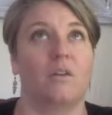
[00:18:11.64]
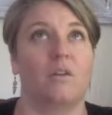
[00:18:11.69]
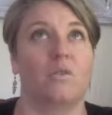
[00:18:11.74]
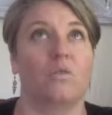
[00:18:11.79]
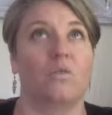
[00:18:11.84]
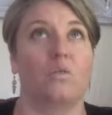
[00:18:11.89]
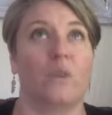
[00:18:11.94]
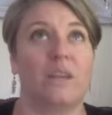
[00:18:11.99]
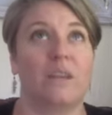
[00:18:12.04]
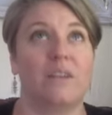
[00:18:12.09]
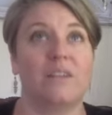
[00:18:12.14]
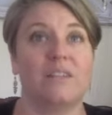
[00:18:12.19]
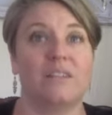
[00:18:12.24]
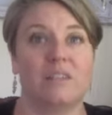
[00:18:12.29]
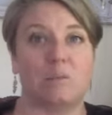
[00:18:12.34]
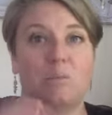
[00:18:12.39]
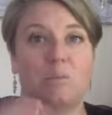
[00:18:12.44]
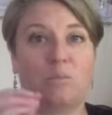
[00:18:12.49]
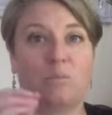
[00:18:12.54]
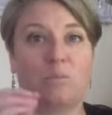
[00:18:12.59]
Reels
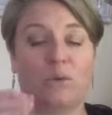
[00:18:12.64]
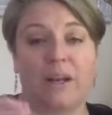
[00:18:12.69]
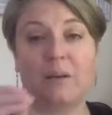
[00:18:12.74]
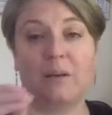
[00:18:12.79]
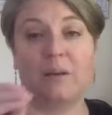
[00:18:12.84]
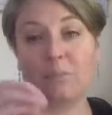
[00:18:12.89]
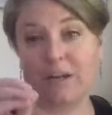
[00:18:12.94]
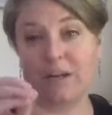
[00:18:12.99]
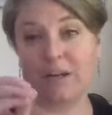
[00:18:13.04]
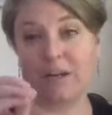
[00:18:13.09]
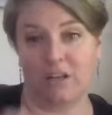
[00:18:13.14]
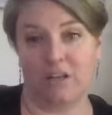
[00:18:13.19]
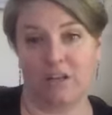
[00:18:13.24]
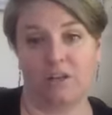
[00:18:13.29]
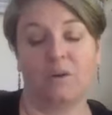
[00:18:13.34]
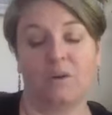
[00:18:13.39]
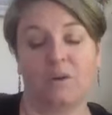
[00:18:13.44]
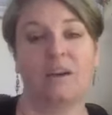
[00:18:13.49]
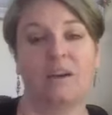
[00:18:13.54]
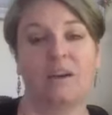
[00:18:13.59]
is brand
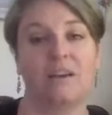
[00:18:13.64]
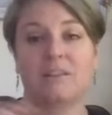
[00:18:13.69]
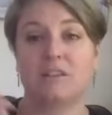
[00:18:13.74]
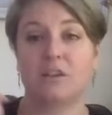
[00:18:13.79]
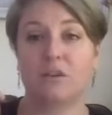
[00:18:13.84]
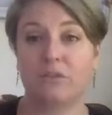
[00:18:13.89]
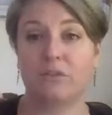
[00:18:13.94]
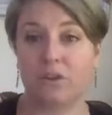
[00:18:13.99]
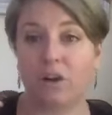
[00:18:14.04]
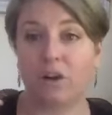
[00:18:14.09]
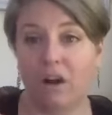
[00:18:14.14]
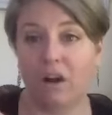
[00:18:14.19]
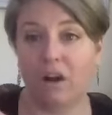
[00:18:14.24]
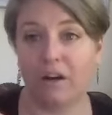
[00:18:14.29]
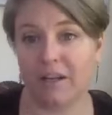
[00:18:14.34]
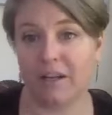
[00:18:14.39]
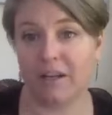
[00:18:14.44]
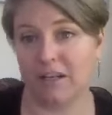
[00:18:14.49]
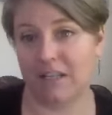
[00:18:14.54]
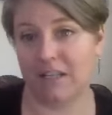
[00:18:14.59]
new. So if you're
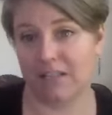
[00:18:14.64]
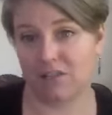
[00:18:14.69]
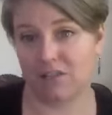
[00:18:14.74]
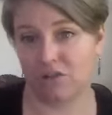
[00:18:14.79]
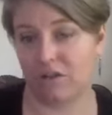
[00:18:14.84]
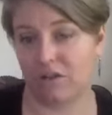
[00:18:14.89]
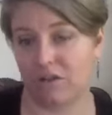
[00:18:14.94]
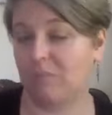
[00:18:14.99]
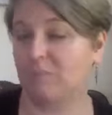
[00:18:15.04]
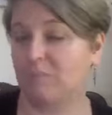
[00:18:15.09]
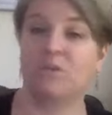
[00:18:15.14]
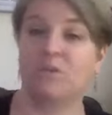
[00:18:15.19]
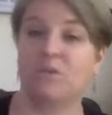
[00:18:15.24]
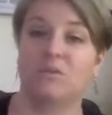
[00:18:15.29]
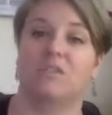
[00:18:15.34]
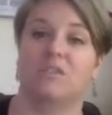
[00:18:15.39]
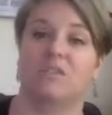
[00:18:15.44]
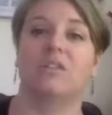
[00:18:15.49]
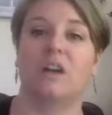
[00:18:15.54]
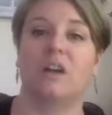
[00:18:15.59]
already an Instagram
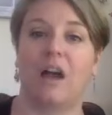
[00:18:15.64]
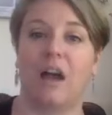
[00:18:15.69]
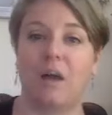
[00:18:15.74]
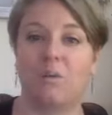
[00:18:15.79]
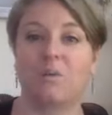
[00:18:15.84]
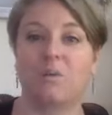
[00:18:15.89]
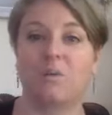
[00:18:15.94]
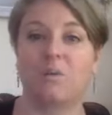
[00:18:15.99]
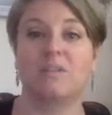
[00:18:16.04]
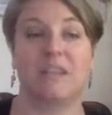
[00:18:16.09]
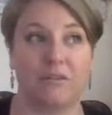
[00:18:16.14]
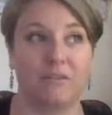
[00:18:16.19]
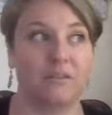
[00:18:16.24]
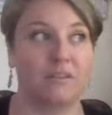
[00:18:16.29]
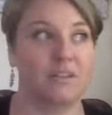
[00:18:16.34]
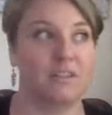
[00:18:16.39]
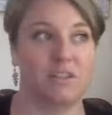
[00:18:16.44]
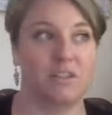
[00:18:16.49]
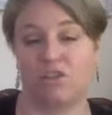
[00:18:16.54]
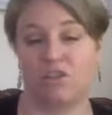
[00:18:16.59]
user, I would
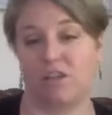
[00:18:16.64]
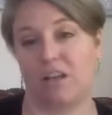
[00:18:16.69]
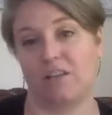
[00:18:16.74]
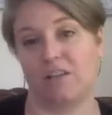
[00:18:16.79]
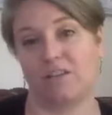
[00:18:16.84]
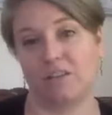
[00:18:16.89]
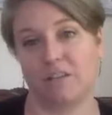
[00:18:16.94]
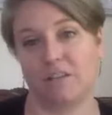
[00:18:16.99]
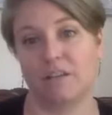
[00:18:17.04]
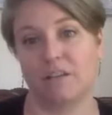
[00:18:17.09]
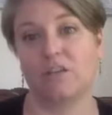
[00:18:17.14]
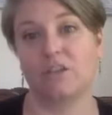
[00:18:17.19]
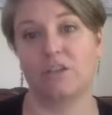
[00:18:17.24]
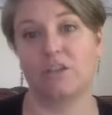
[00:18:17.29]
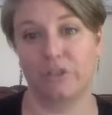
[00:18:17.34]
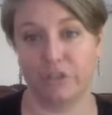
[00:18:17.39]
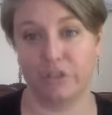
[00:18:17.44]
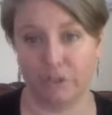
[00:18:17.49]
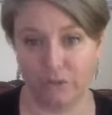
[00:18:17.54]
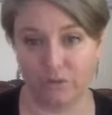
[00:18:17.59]
definitely suggest
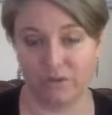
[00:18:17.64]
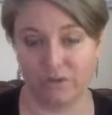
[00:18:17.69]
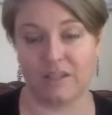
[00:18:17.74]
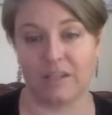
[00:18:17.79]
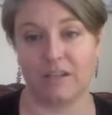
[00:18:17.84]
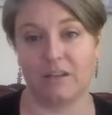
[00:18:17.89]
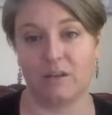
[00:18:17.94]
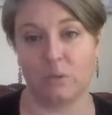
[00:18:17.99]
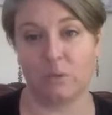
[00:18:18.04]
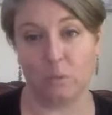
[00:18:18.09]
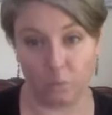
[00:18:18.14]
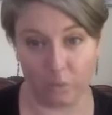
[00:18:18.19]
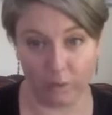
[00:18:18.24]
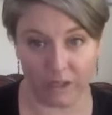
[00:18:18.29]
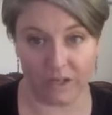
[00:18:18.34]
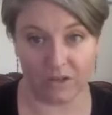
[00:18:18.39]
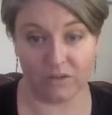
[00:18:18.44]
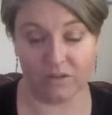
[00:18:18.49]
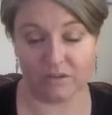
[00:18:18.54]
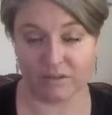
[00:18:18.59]
using
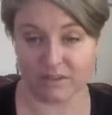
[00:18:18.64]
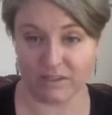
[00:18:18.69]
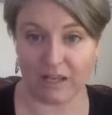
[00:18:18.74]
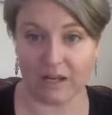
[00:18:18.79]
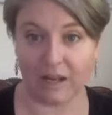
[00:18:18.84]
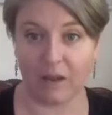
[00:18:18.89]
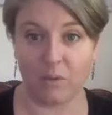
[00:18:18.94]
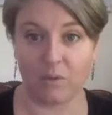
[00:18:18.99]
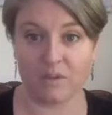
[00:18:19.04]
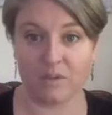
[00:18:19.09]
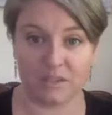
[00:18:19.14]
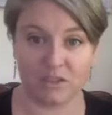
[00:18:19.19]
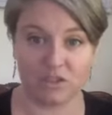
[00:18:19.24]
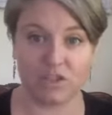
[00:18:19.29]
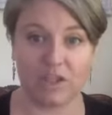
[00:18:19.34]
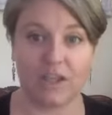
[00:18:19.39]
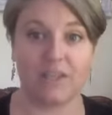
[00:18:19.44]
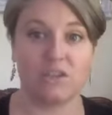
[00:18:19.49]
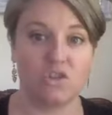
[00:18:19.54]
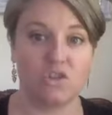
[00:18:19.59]
Reels. And I would
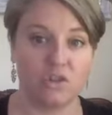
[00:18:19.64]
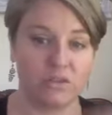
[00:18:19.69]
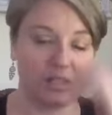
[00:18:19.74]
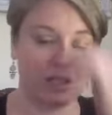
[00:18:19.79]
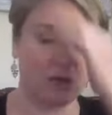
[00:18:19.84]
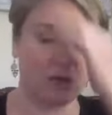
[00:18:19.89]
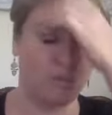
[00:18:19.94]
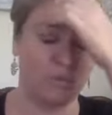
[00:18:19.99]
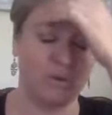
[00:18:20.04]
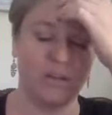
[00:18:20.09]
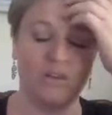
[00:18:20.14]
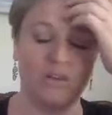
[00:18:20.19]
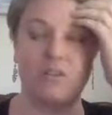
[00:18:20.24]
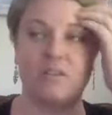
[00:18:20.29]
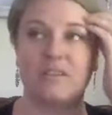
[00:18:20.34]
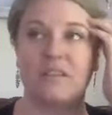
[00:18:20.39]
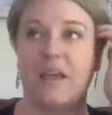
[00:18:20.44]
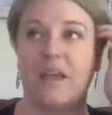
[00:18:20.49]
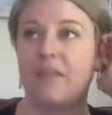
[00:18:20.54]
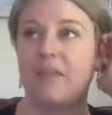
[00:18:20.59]
suggest using
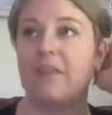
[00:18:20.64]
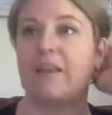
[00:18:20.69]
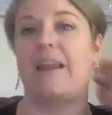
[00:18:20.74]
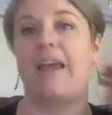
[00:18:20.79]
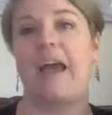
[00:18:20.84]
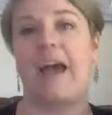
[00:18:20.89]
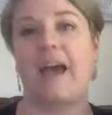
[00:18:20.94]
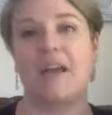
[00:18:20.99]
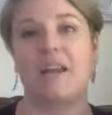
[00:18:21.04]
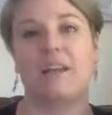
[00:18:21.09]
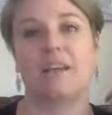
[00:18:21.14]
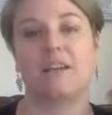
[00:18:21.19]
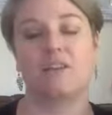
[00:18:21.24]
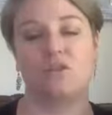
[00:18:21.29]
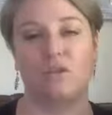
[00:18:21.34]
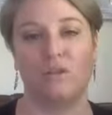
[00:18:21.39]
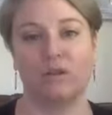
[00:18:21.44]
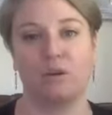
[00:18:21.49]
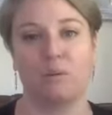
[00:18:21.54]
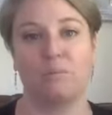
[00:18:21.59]
Reels and then adding it
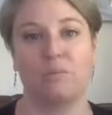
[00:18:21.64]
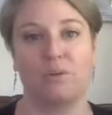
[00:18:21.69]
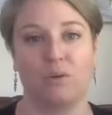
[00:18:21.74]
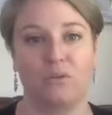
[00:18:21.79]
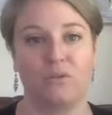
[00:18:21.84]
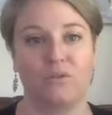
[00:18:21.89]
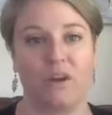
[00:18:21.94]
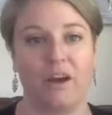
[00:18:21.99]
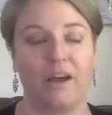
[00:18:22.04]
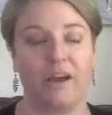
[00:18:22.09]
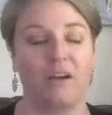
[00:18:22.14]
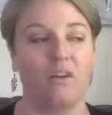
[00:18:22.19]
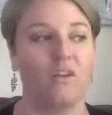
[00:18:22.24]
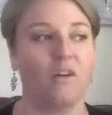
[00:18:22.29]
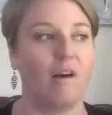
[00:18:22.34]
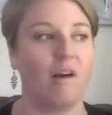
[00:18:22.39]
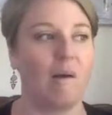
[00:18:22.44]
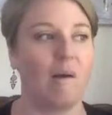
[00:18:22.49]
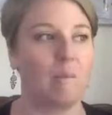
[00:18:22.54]
to your profile.